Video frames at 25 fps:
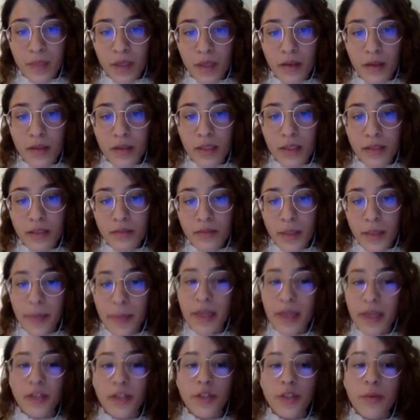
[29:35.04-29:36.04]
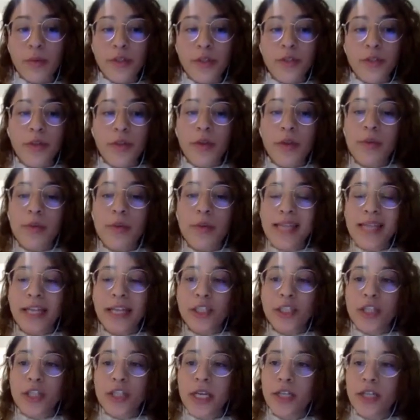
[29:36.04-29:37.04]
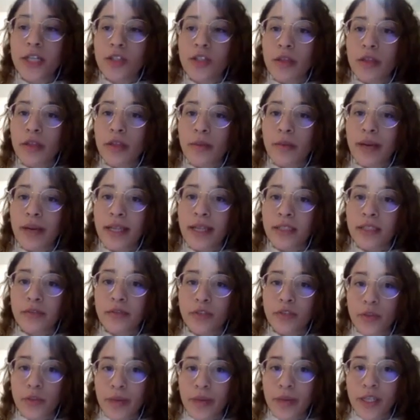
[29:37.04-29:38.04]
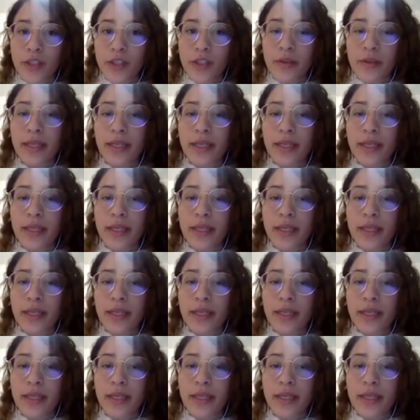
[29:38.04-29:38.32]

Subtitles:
the typical children. So there was a change in the relative duration.